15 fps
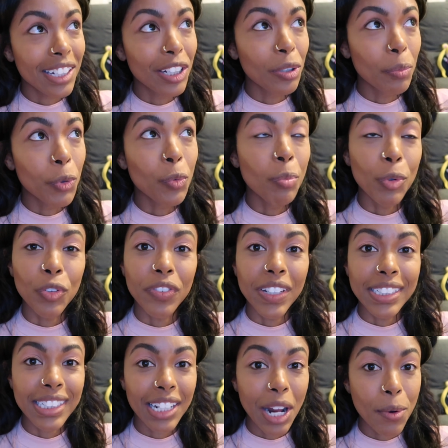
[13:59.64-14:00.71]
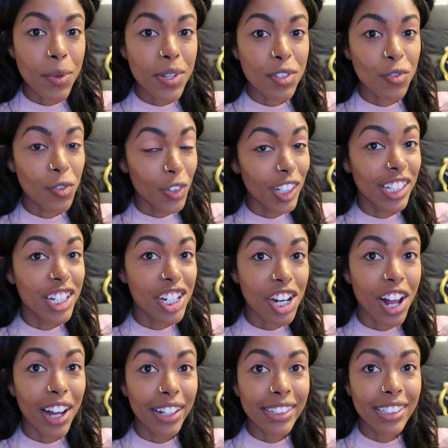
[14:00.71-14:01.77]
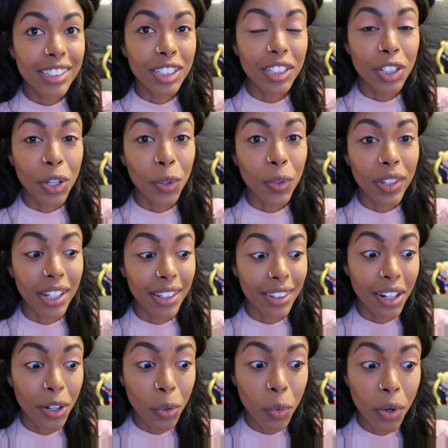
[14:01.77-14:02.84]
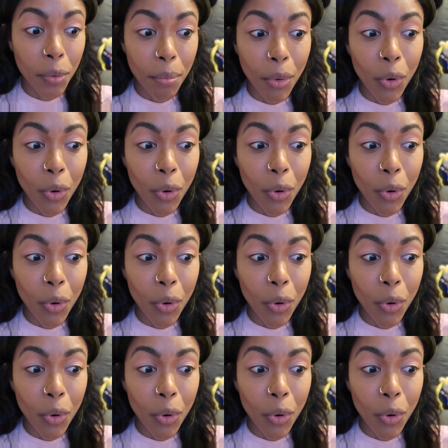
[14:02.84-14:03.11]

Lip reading: Sailor Moon movies, and I was really shocked to know that there were